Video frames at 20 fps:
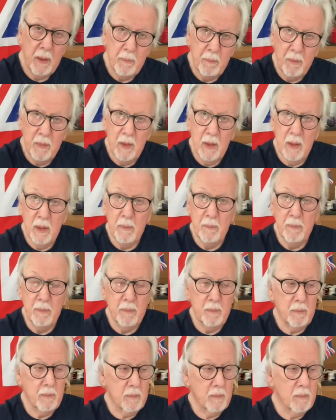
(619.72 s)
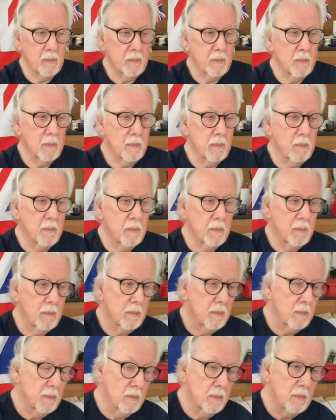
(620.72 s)
Sweet be
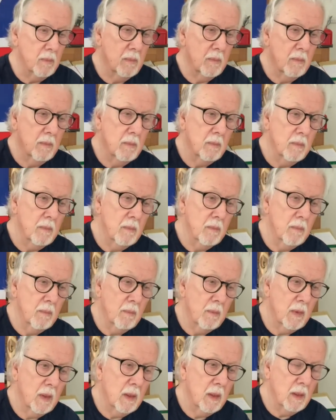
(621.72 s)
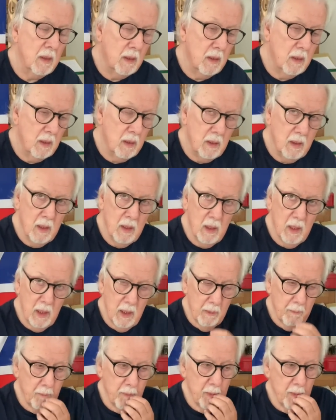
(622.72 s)
your dreams and your
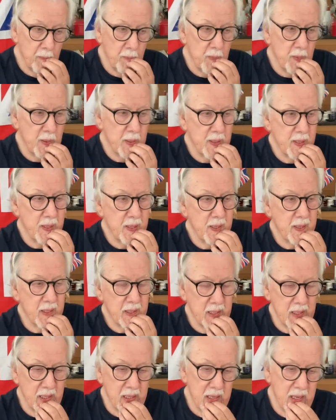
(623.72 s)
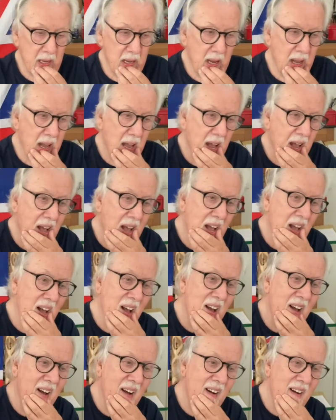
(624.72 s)
happiness
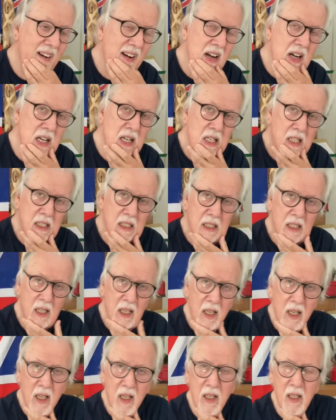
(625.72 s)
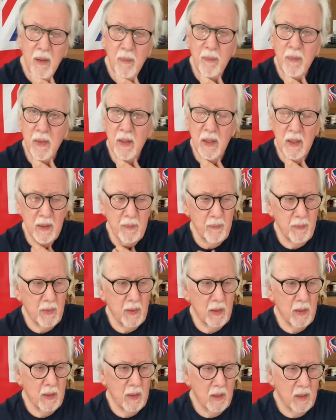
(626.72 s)
well. I'll
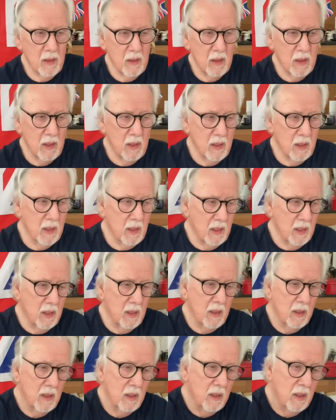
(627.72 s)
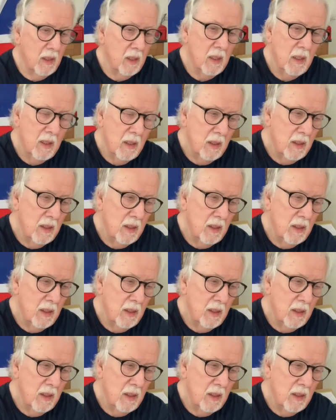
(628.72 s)
leave you here,